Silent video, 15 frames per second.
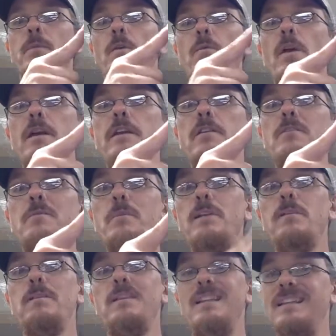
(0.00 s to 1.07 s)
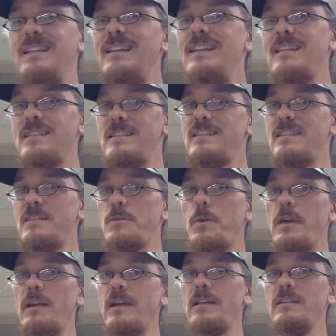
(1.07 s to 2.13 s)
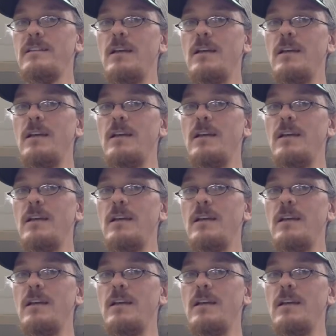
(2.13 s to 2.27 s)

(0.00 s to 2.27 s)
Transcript: Right here in the middle, this is the swing